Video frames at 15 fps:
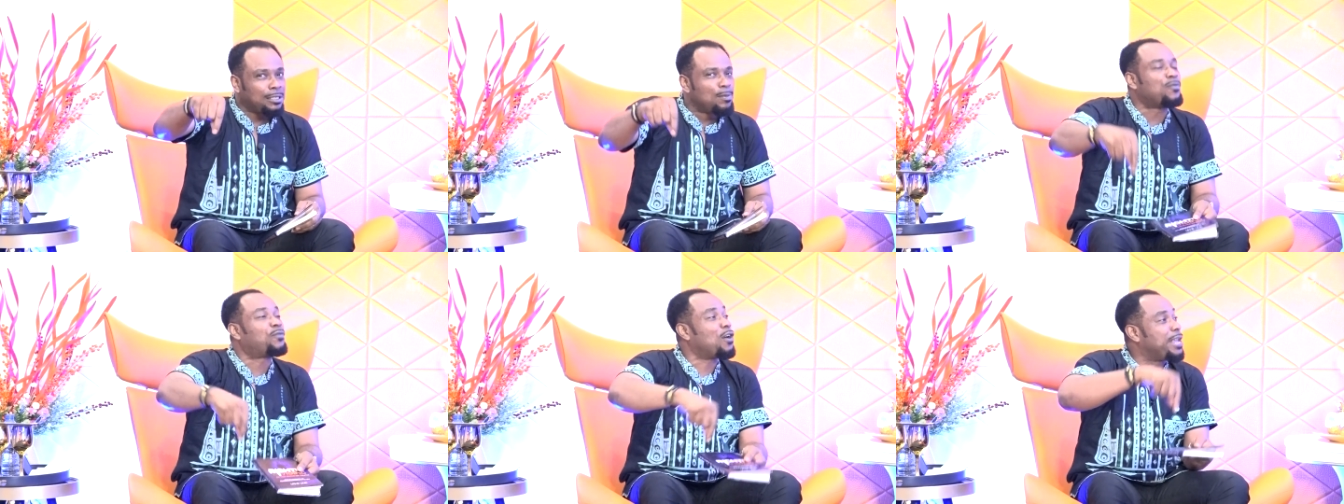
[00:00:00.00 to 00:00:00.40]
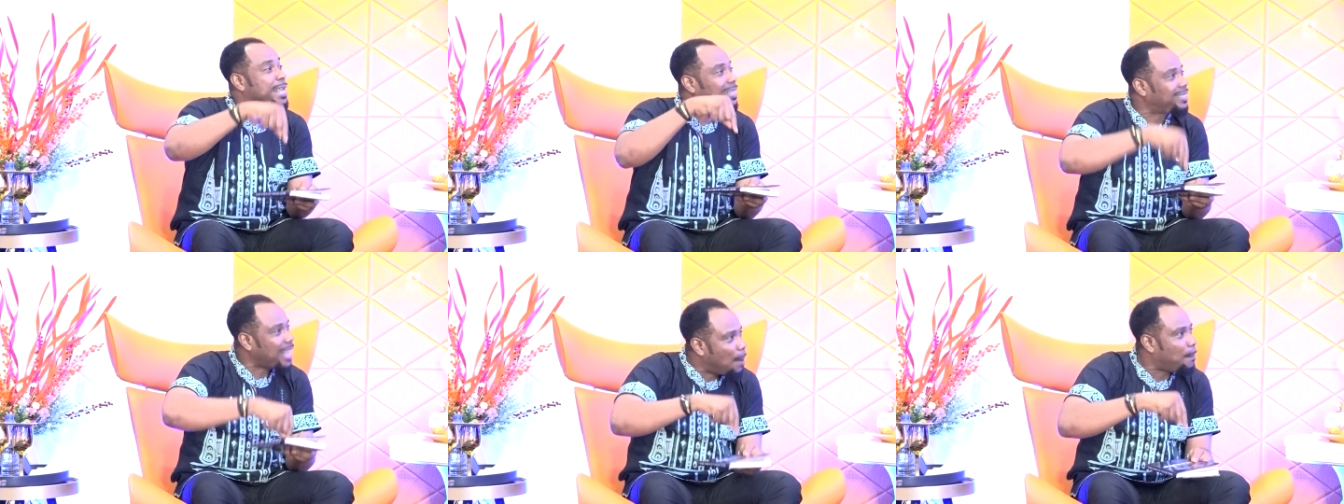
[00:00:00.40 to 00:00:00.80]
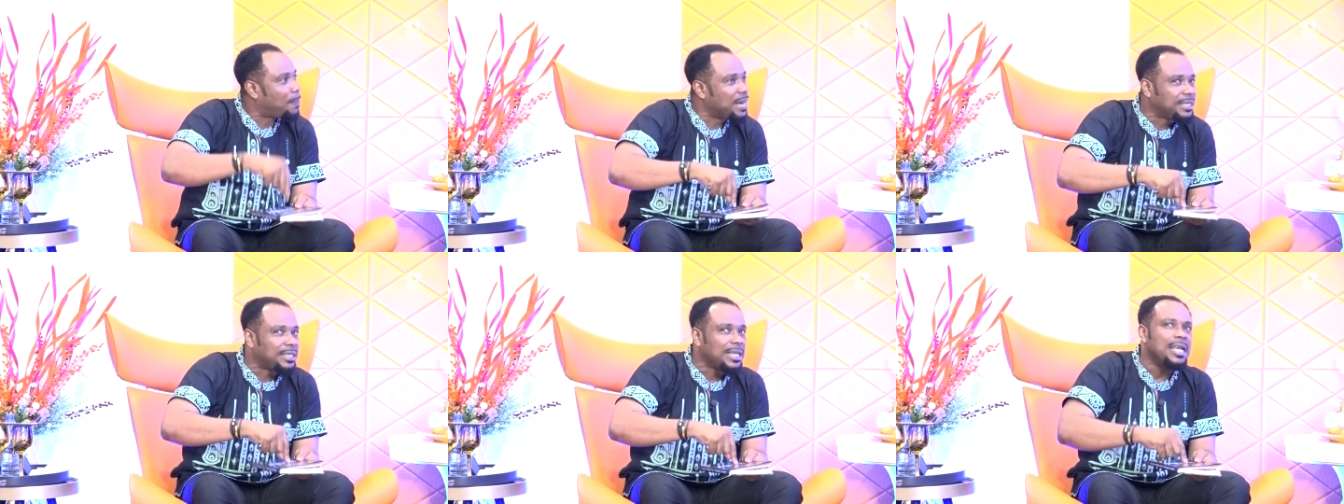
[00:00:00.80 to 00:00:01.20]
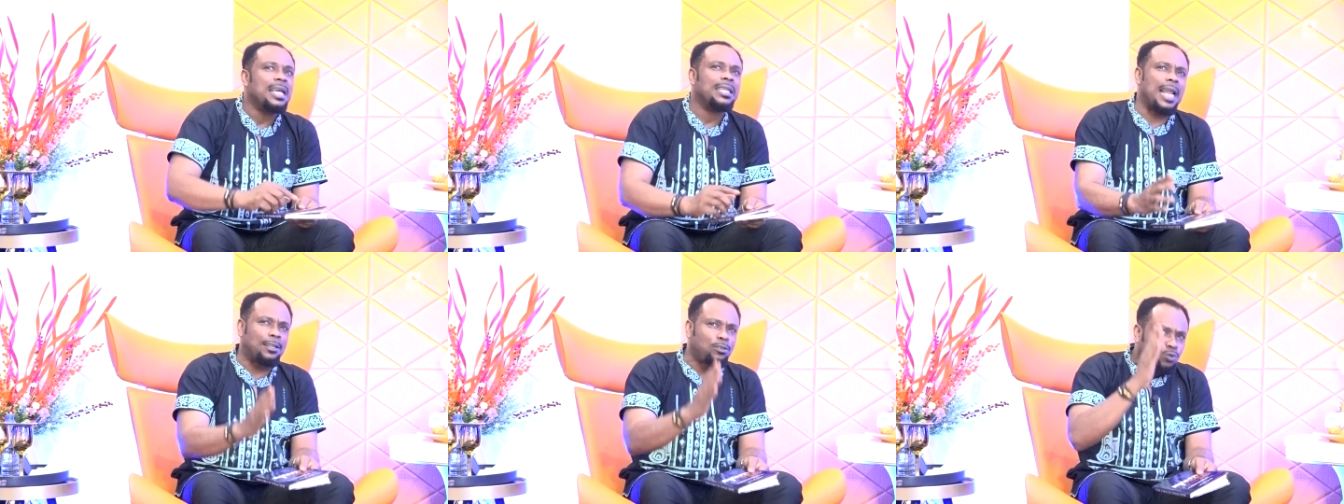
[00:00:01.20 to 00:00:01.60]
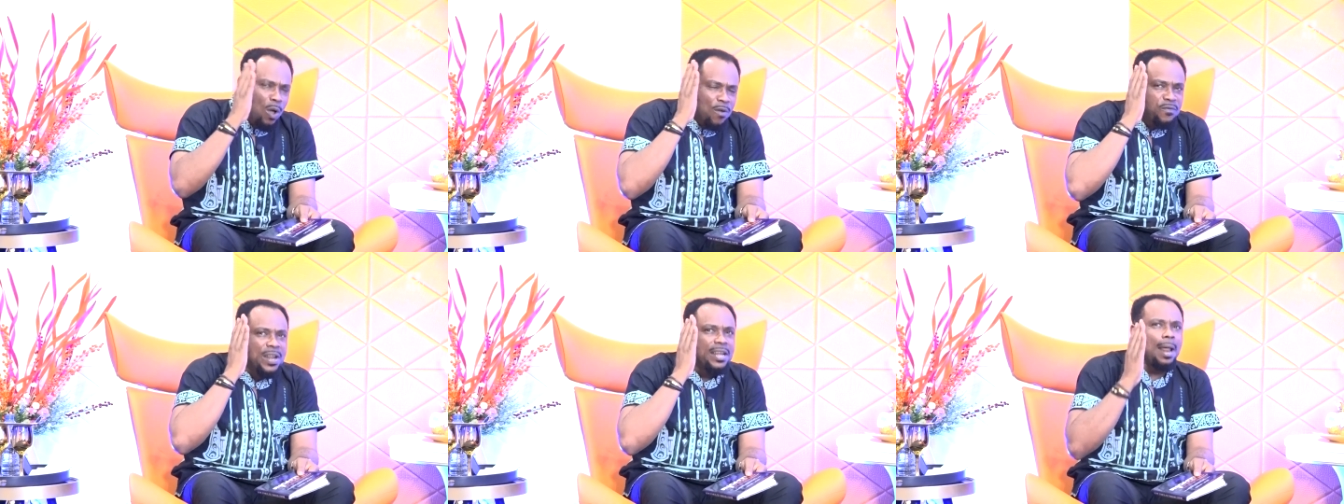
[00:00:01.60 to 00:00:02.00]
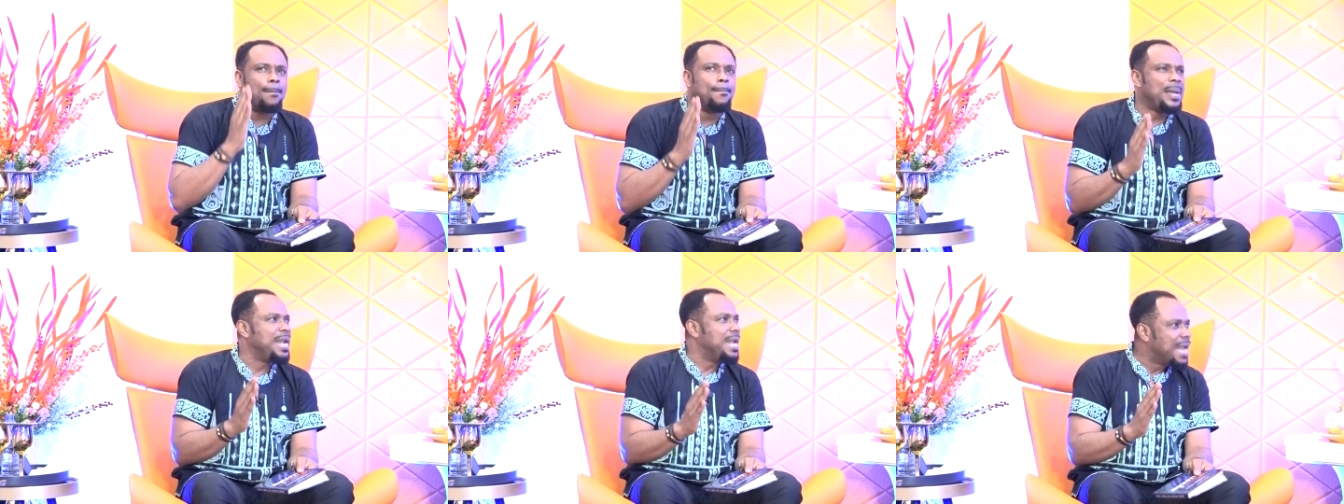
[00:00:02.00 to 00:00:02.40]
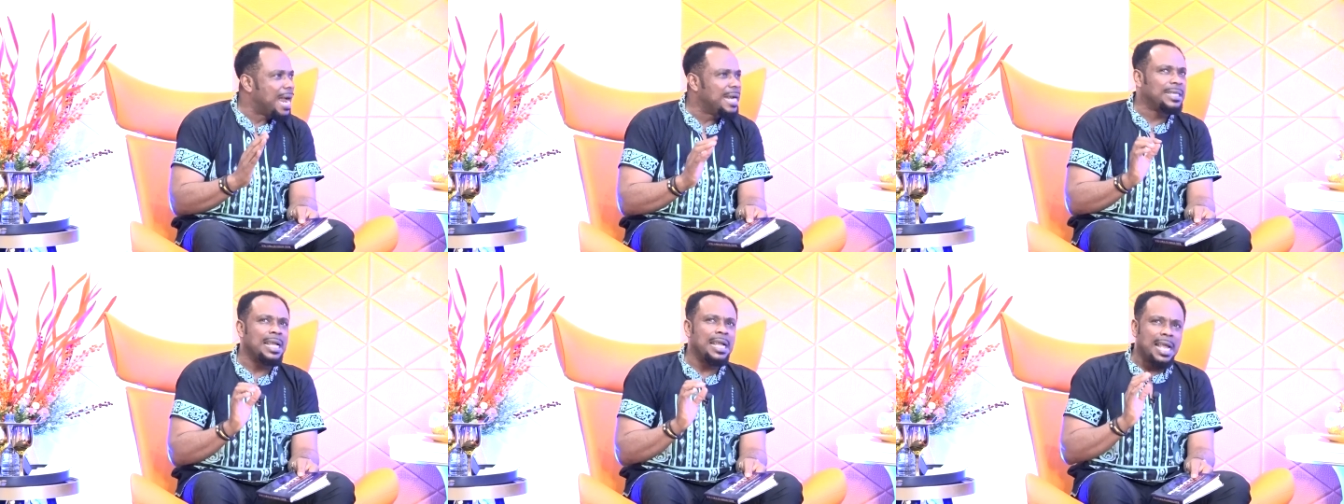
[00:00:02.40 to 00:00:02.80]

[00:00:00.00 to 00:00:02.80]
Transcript: before you interpret that 12 in the midnight